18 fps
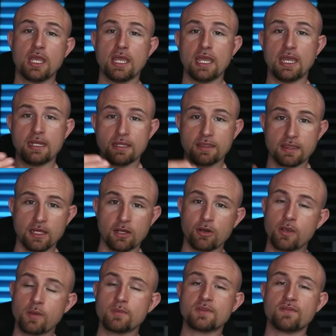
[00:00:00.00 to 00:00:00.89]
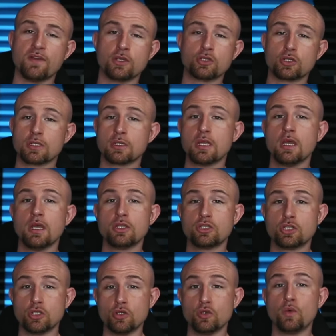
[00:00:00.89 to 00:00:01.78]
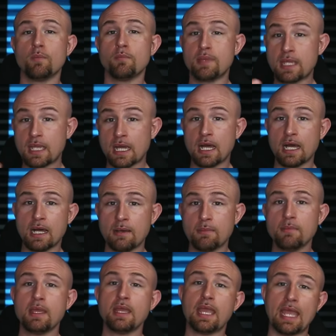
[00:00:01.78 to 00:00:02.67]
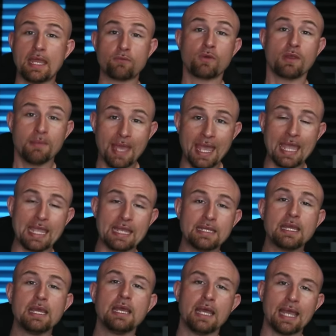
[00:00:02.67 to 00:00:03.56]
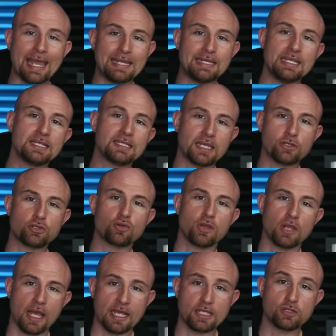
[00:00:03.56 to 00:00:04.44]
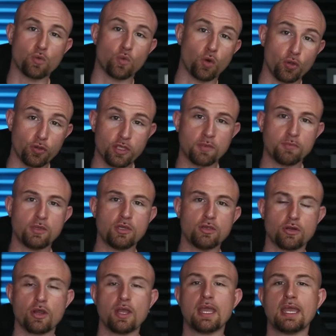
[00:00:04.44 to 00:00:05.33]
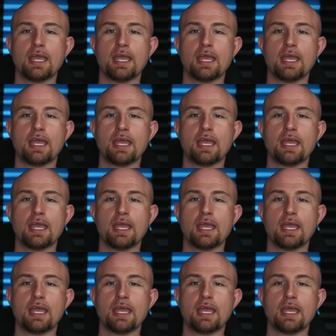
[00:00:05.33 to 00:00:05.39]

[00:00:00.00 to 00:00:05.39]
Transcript: in Ethereum's vision to become and remain a decentralized world computer